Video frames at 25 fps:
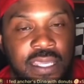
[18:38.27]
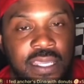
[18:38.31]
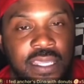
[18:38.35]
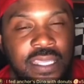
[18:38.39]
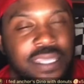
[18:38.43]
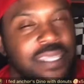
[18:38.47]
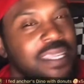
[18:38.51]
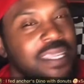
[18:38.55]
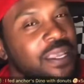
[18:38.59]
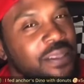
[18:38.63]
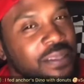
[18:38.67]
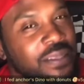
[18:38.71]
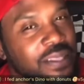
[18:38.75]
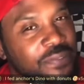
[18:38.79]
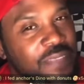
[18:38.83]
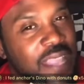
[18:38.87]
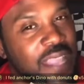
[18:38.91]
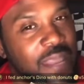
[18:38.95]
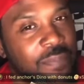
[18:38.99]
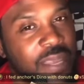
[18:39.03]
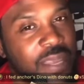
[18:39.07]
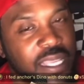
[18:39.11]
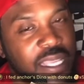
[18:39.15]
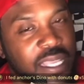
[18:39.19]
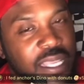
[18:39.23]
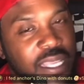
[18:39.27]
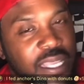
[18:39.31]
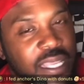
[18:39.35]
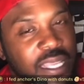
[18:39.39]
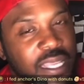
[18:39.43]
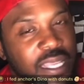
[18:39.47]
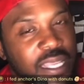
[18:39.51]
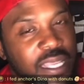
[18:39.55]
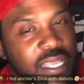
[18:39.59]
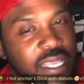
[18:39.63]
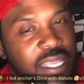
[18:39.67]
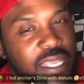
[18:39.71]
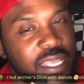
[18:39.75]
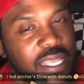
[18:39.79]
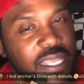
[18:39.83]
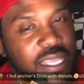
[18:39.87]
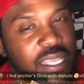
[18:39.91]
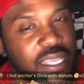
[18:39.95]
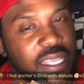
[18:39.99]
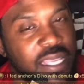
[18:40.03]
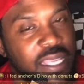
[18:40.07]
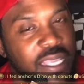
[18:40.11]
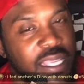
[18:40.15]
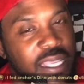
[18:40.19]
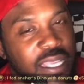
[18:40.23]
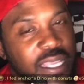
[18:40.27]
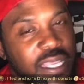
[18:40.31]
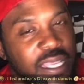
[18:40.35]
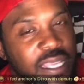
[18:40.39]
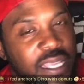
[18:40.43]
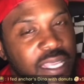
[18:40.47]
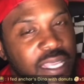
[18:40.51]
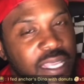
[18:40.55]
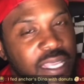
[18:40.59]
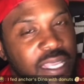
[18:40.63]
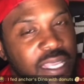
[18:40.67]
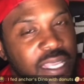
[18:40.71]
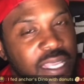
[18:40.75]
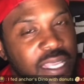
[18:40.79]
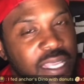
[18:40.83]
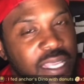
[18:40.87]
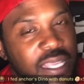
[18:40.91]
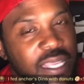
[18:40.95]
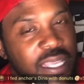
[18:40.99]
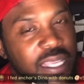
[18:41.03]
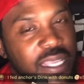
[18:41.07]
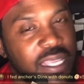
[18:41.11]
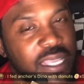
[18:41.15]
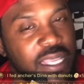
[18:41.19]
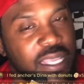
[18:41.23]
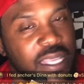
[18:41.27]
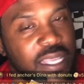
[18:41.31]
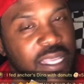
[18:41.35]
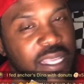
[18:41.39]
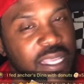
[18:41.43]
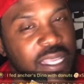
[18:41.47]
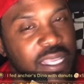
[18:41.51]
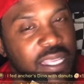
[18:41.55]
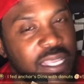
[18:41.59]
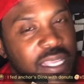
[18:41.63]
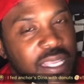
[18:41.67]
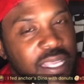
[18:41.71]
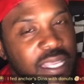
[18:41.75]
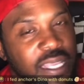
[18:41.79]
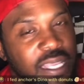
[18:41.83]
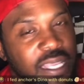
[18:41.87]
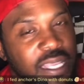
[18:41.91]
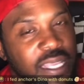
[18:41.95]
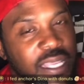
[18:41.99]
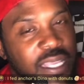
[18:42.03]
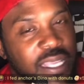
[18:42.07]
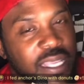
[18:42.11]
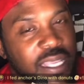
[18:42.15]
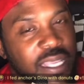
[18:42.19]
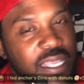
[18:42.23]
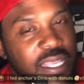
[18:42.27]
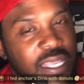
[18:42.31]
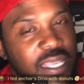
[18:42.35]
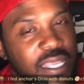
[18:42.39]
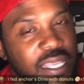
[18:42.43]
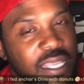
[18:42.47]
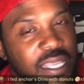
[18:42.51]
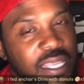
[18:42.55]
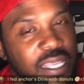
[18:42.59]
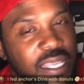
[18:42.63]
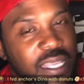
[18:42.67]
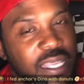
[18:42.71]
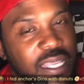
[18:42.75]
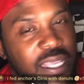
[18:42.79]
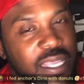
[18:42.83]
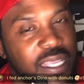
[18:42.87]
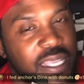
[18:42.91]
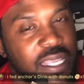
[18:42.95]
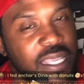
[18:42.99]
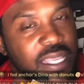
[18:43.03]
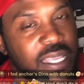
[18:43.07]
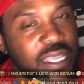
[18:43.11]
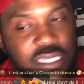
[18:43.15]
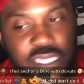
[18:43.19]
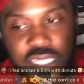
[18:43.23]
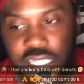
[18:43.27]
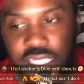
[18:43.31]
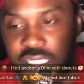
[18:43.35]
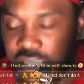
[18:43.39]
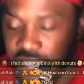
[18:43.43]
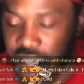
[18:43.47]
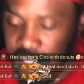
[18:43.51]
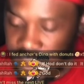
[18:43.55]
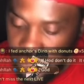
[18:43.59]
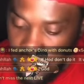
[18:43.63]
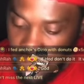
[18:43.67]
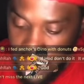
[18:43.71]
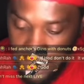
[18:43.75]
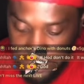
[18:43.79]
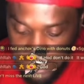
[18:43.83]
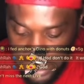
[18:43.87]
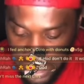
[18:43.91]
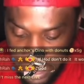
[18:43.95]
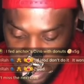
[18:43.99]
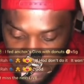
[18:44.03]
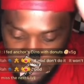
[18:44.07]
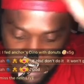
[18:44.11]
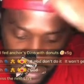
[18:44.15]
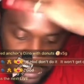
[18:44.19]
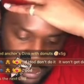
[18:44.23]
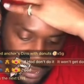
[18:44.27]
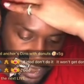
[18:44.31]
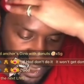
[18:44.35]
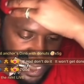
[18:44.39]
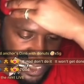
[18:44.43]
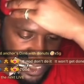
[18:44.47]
If that makes any sense. So I was telling my son, I said, you're going to have to do something that you don't agree with in